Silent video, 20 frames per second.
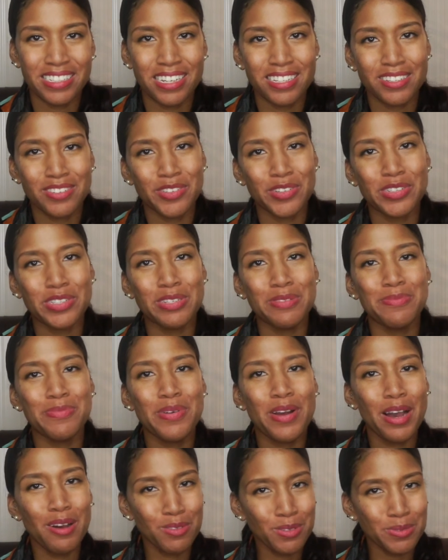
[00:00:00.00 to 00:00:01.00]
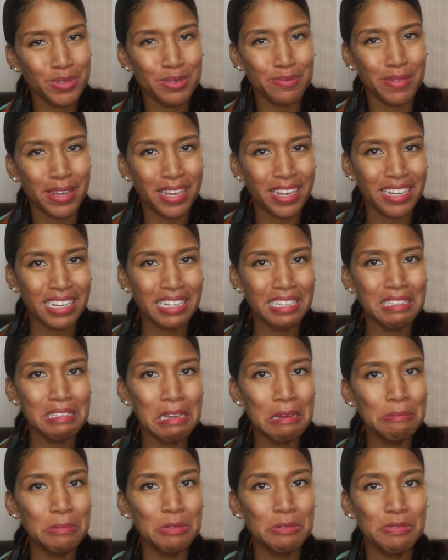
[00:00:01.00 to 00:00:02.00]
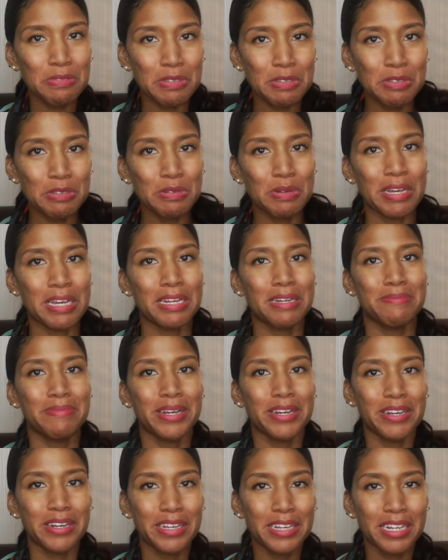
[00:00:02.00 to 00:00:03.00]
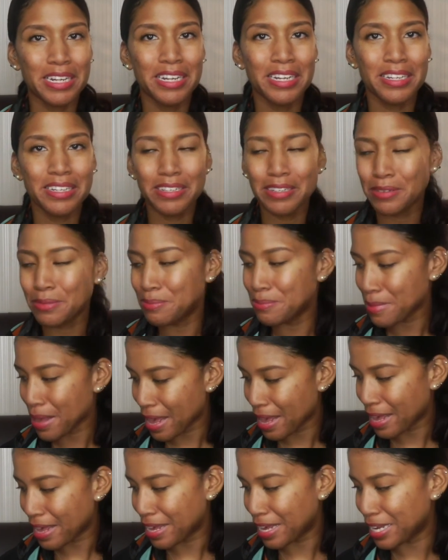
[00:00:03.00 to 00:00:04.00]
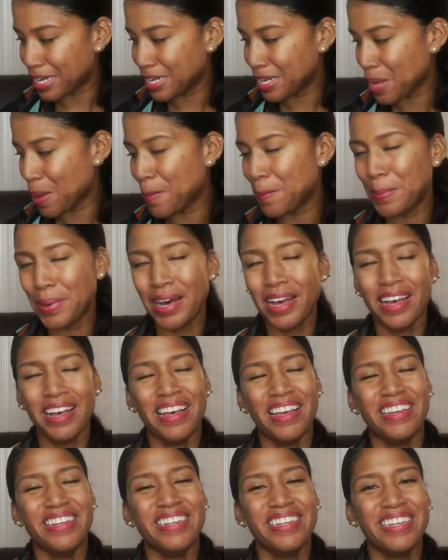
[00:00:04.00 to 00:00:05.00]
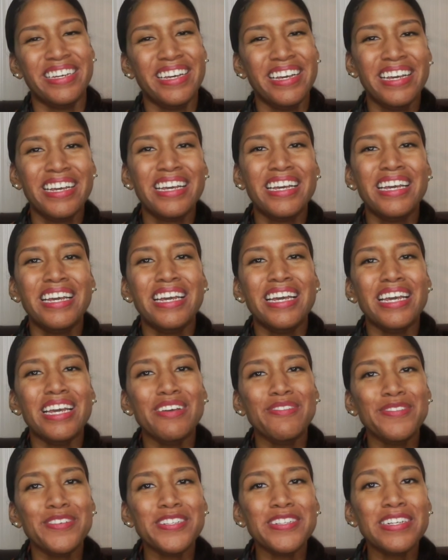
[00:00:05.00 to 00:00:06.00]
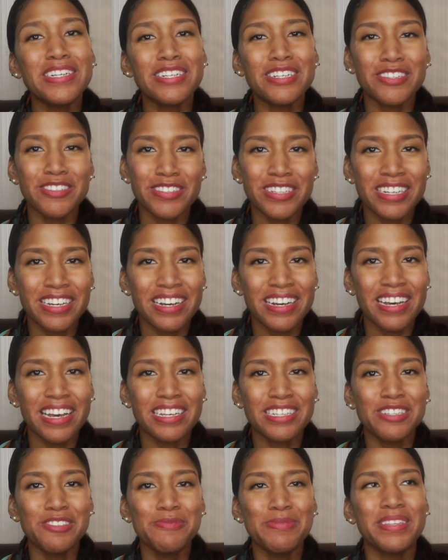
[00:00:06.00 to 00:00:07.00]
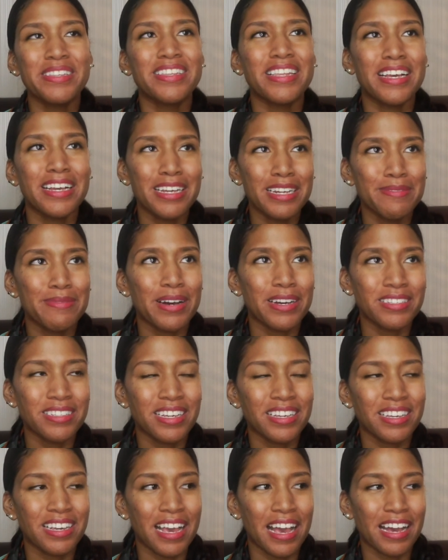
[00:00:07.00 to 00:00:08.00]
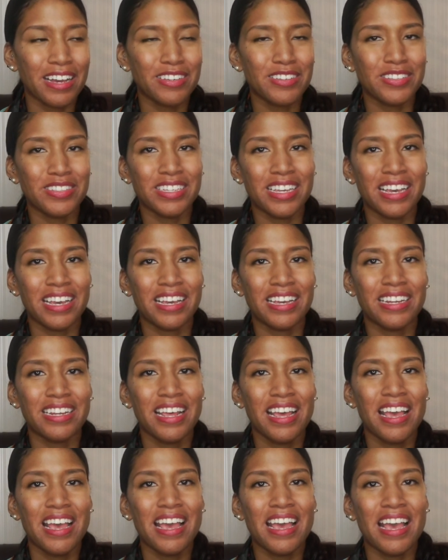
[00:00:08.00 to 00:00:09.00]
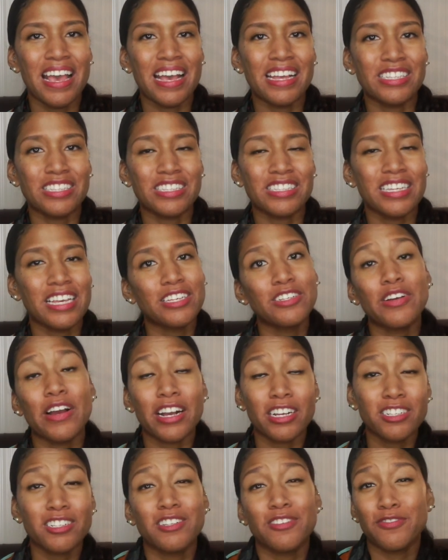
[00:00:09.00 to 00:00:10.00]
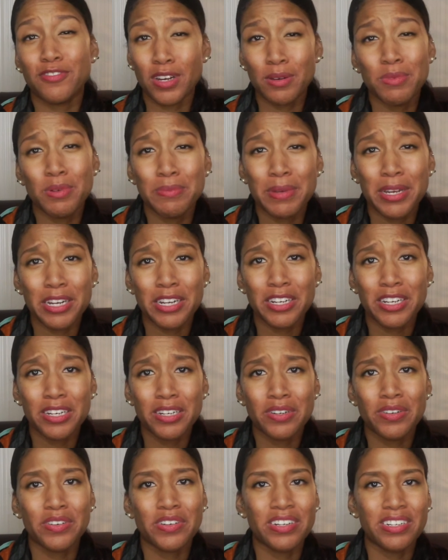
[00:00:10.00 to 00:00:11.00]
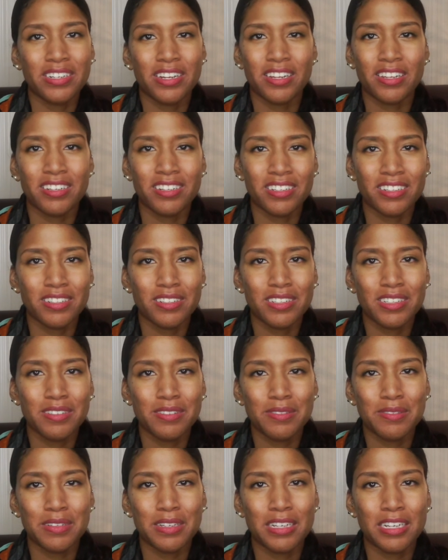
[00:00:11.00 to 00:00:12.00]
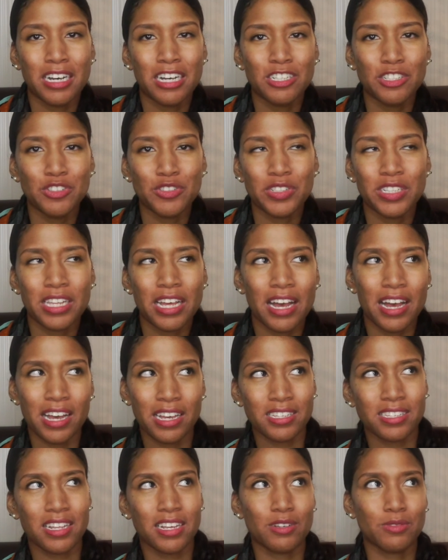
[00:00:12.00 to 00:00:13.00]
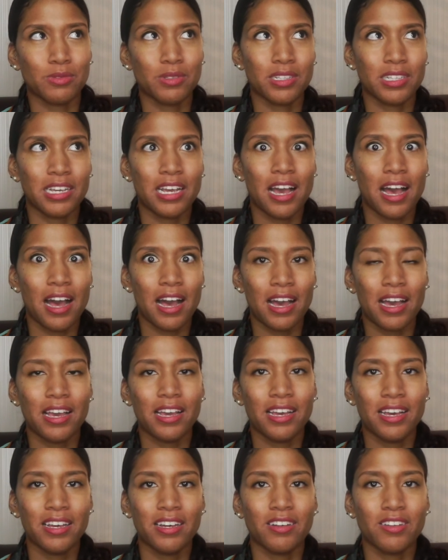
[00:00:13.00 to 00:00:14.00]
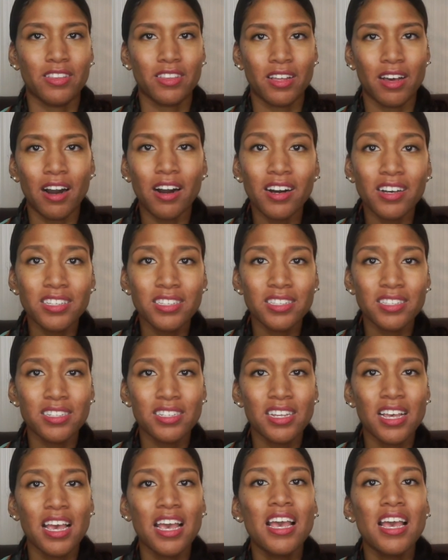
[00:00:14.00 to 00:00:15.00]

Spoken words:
that's going to probably make some of you in America a little mad, but if you're in Korea and you've been thinking about taking Accutane, and say you're actually from America or another country that has like really high health costs,